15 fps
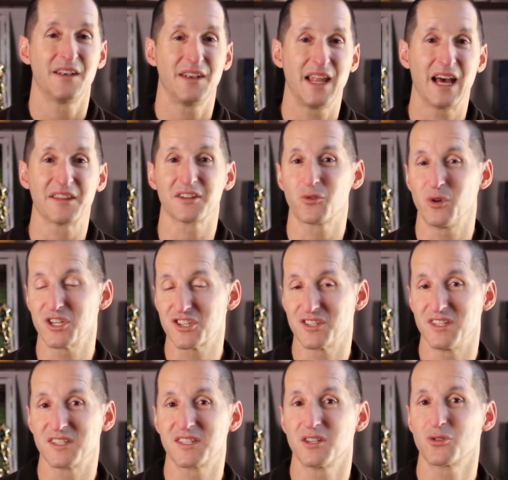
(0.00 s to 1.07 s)
Now the
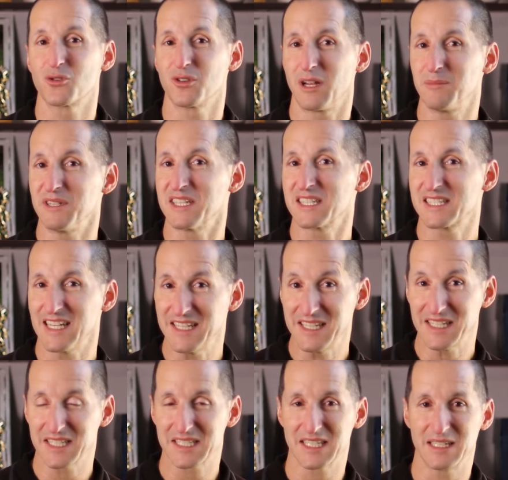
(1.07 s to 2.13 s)
question is, should I be
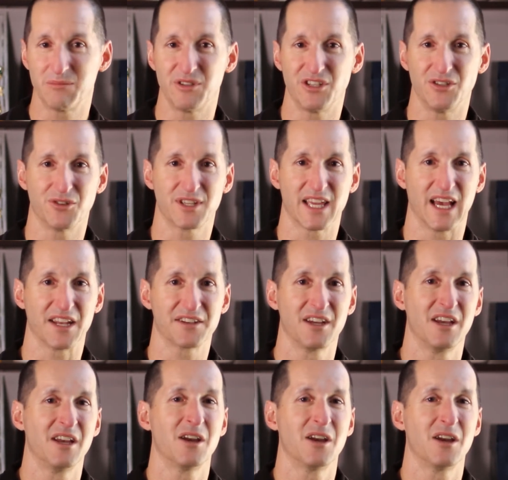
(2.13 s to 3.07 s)
setting CPU count?